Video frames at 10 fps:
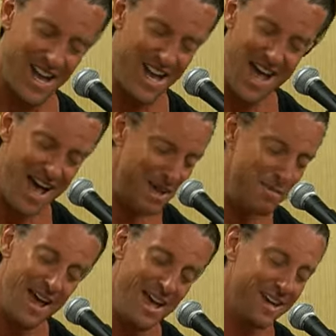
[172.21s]
and
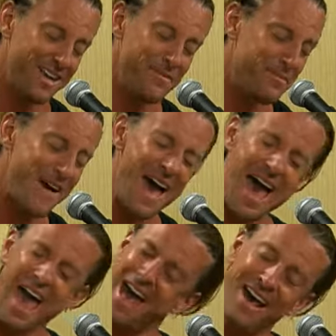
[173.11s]
make it
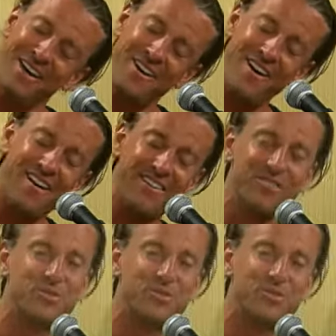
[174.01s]
better.